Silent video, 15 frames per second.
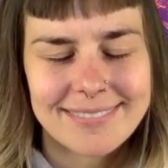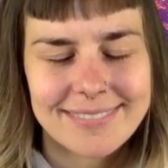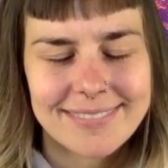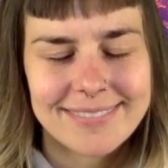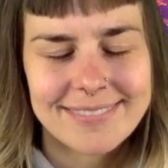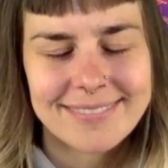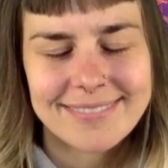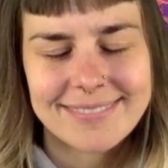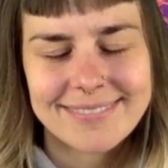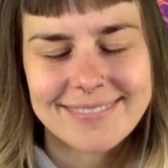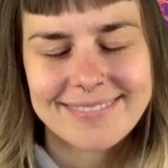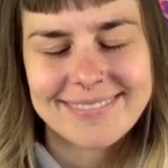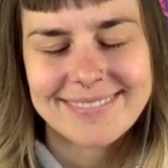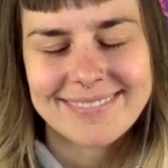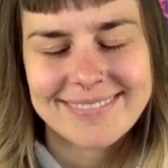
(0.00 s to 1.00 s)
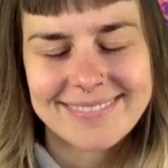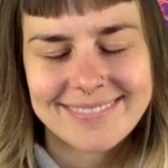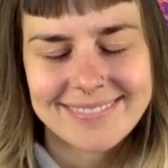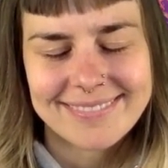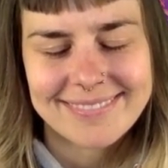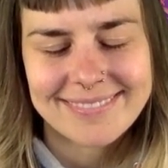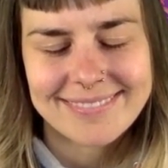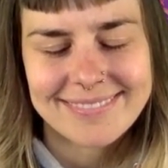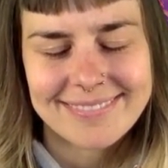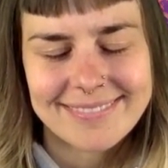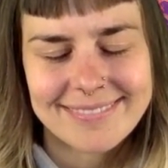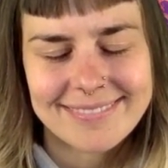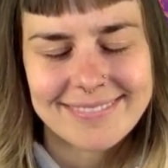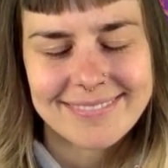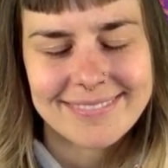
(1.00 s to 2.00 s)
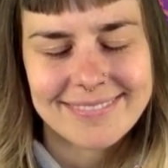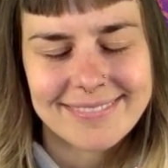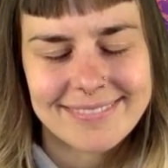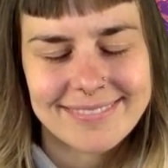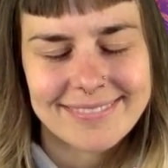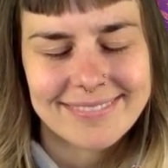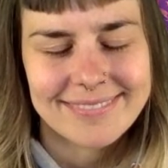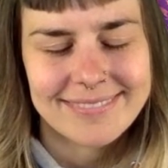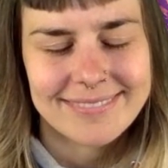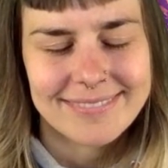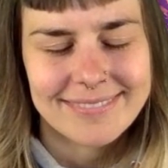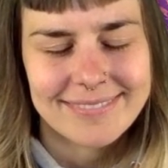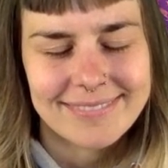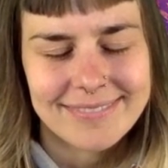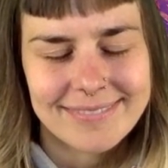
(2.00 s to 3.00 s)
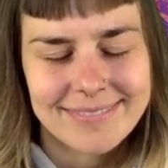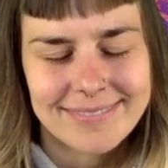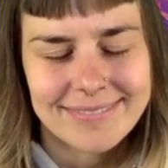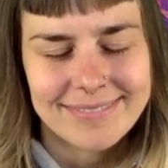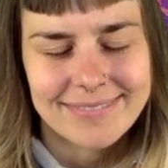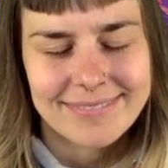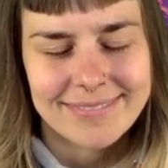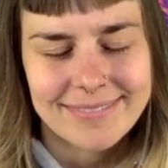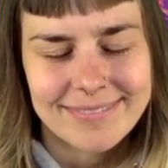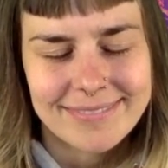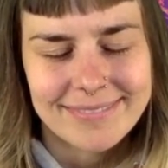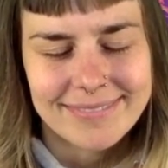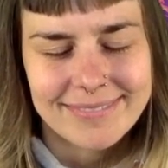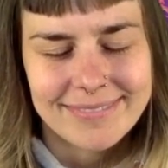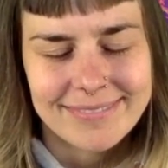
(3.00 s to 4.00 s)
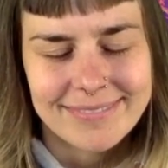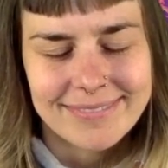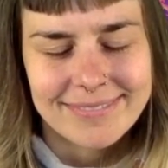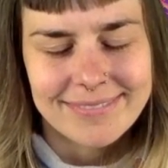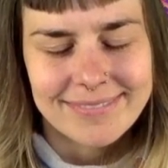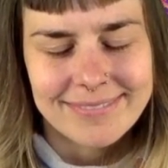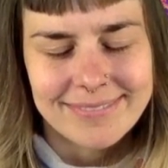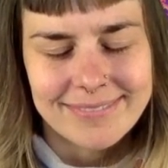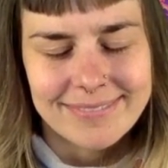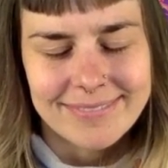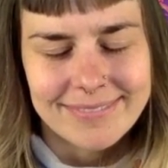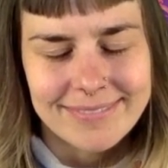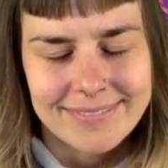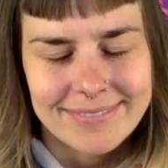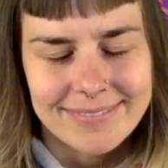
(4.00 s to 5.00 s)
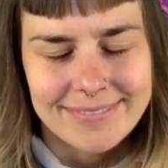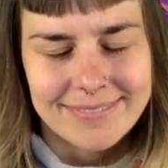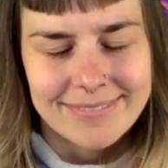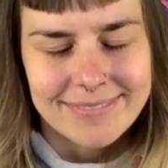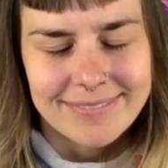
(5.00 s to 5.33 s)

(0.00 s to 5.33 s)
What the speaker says: (no one is talking)